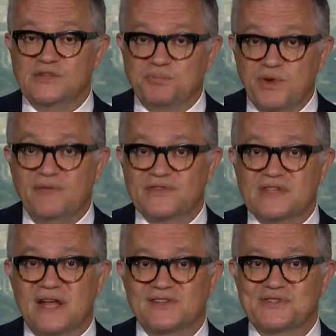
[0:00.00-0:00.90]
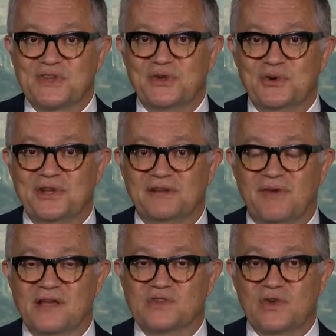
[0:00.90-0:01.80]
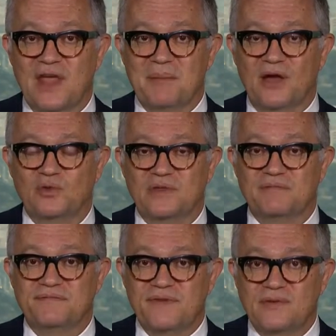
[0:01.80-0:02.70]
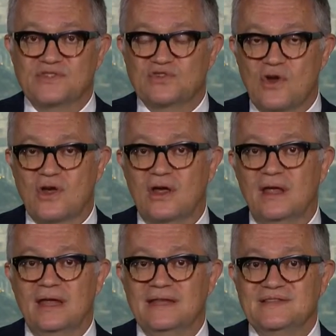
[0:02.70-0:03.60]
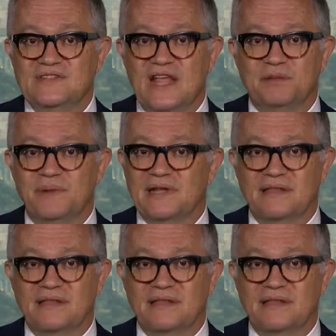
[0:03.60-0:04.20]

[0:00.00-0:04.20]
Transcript: previous national security advisor came out with a very strong statement.